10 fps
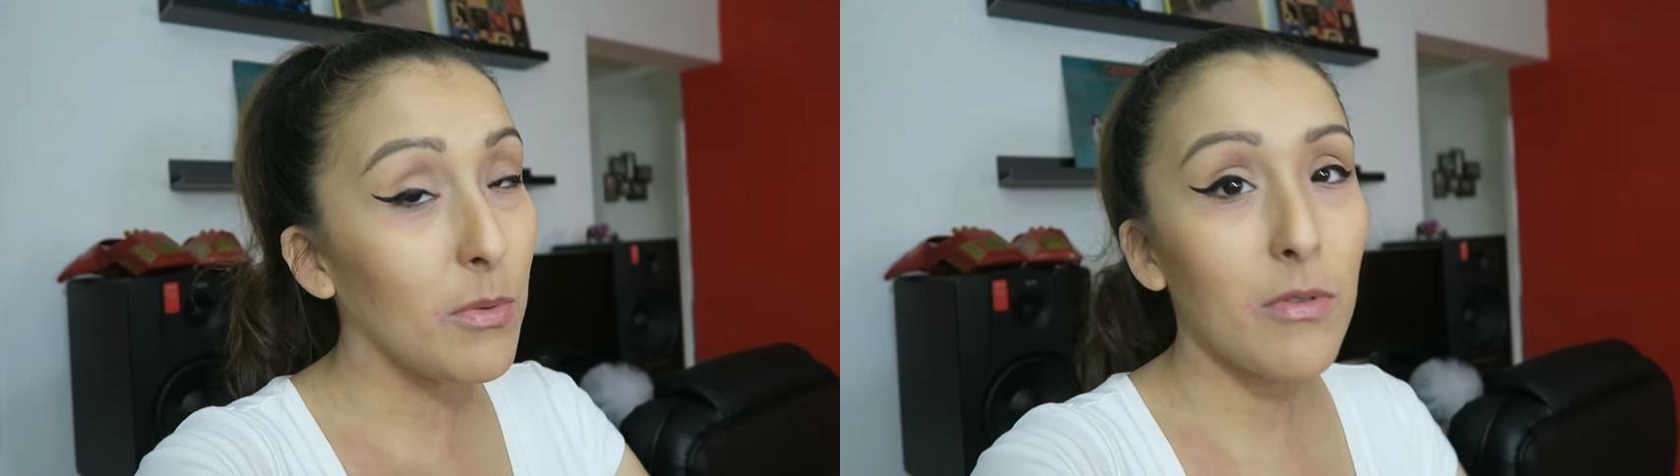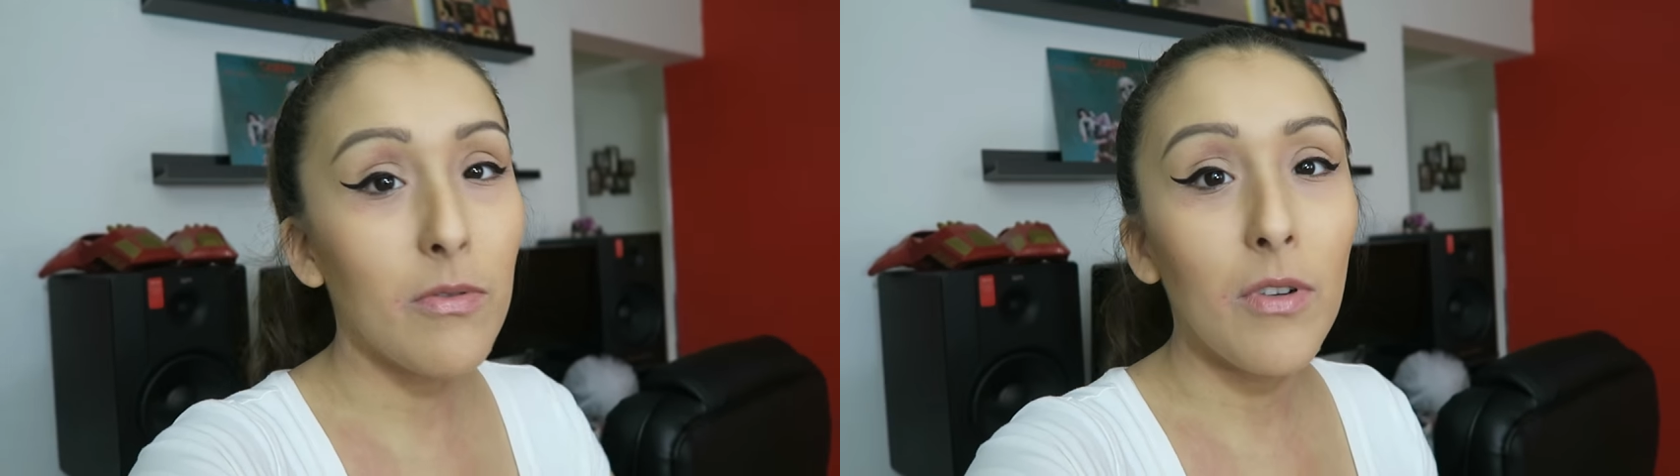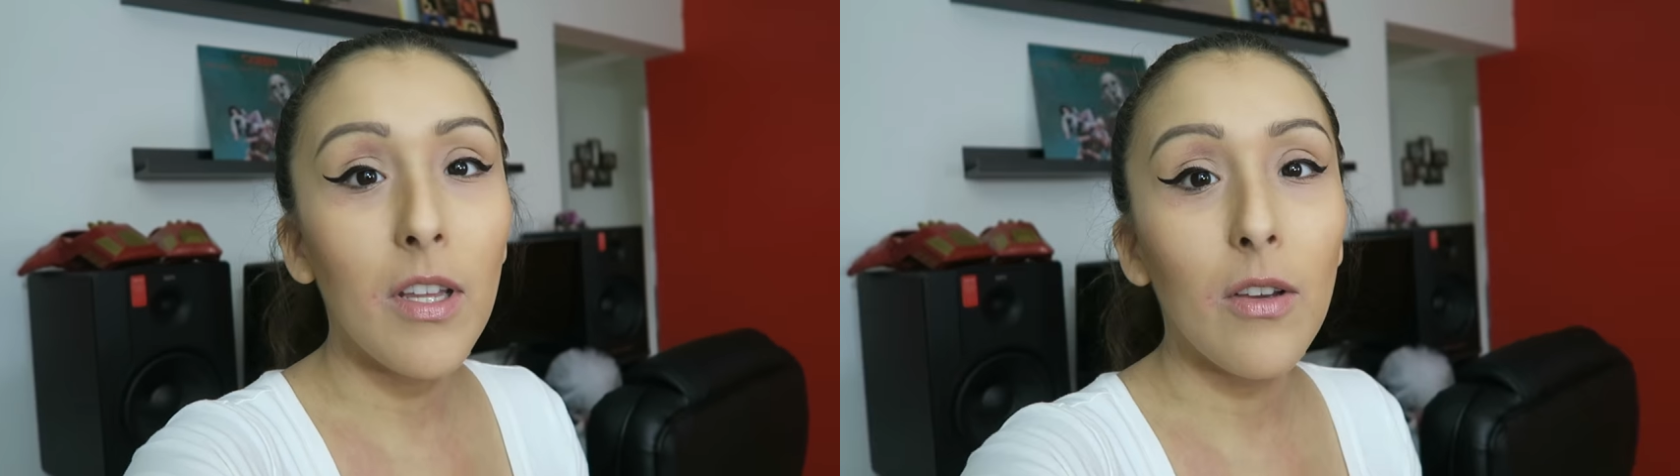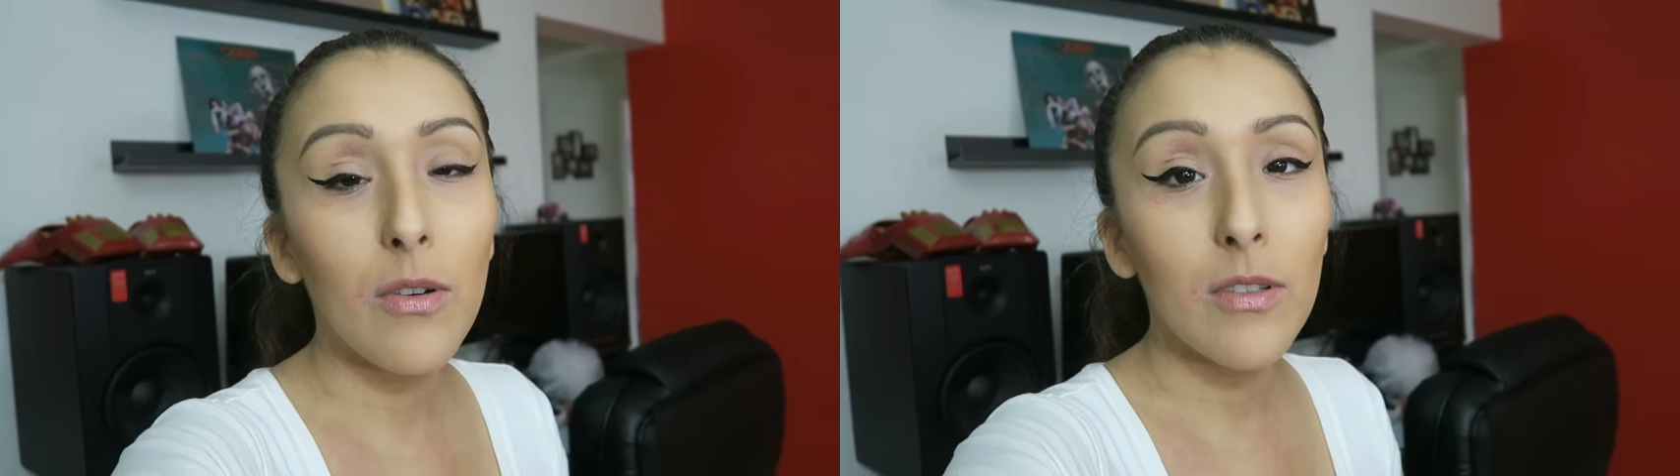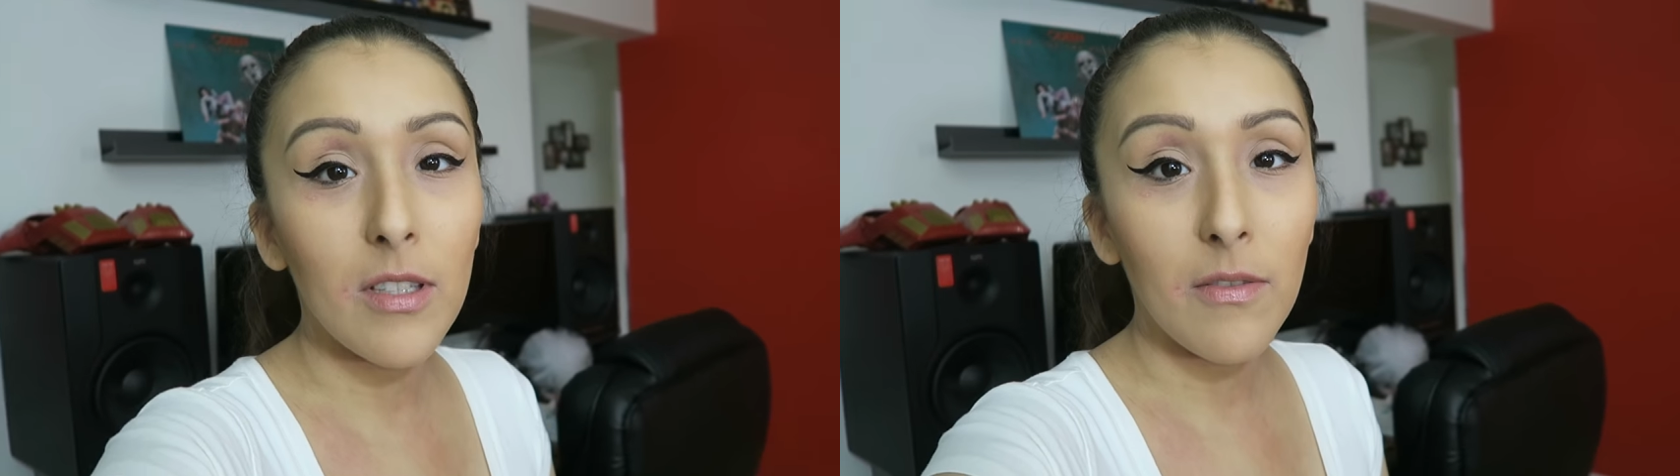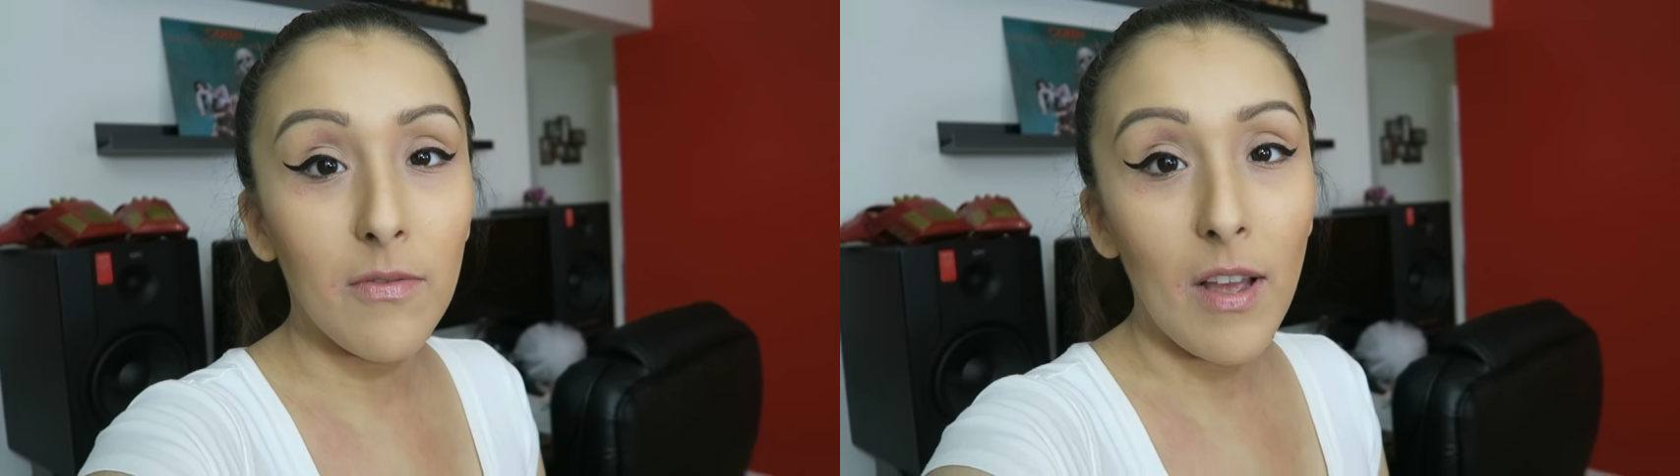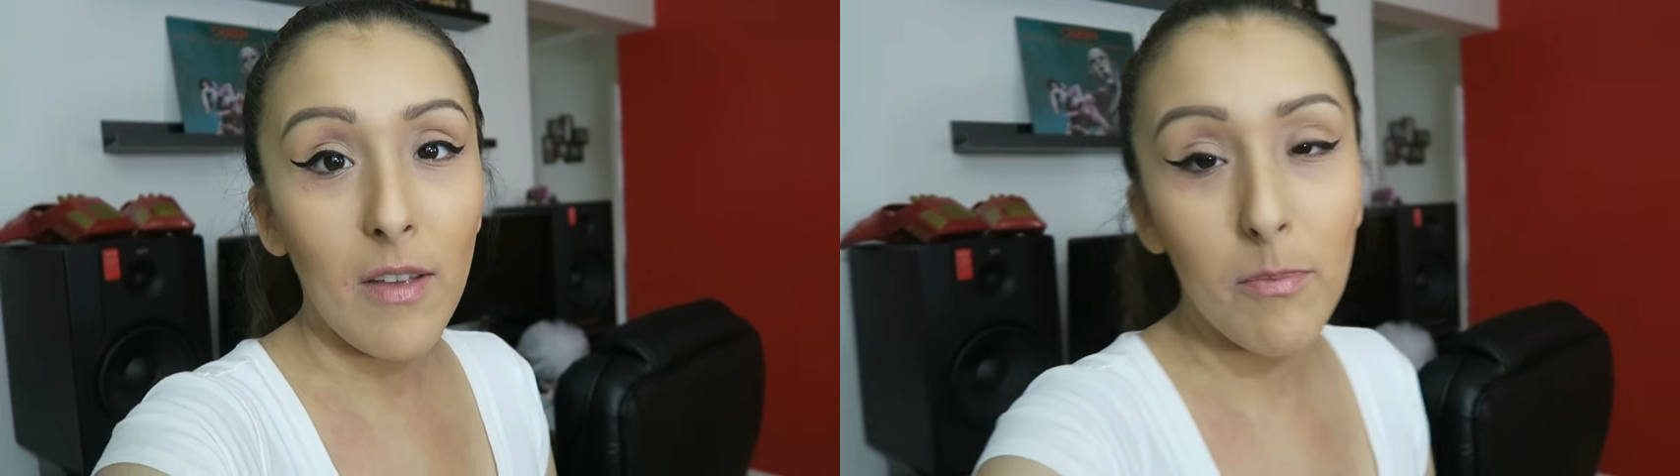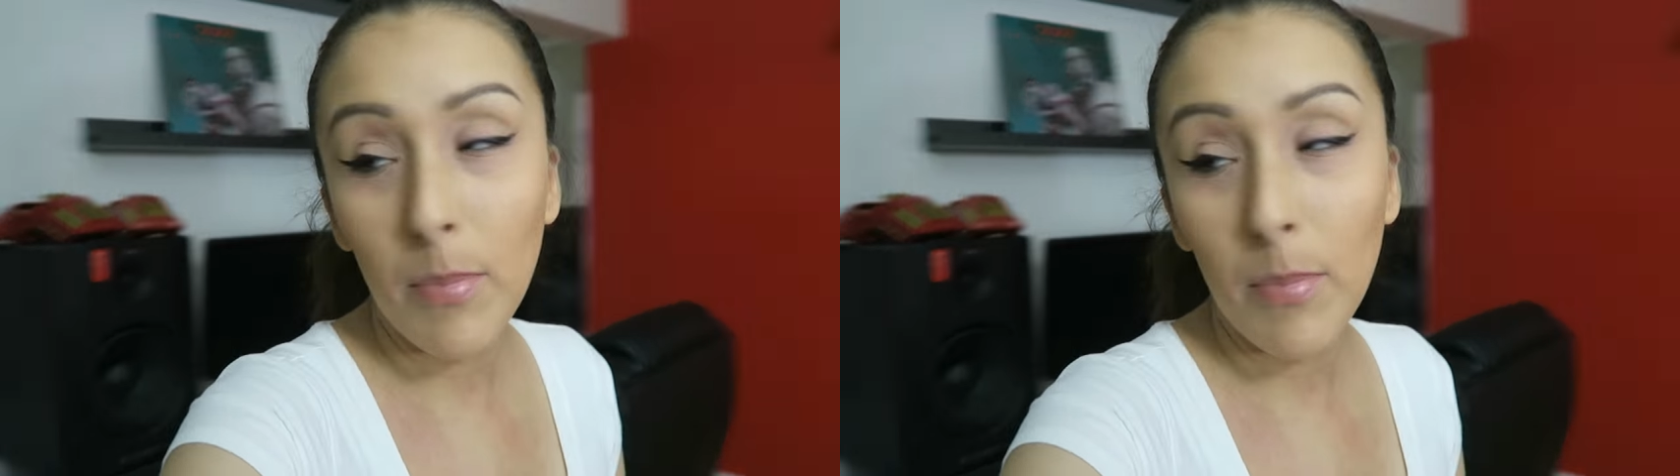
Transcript: which freaking cost like five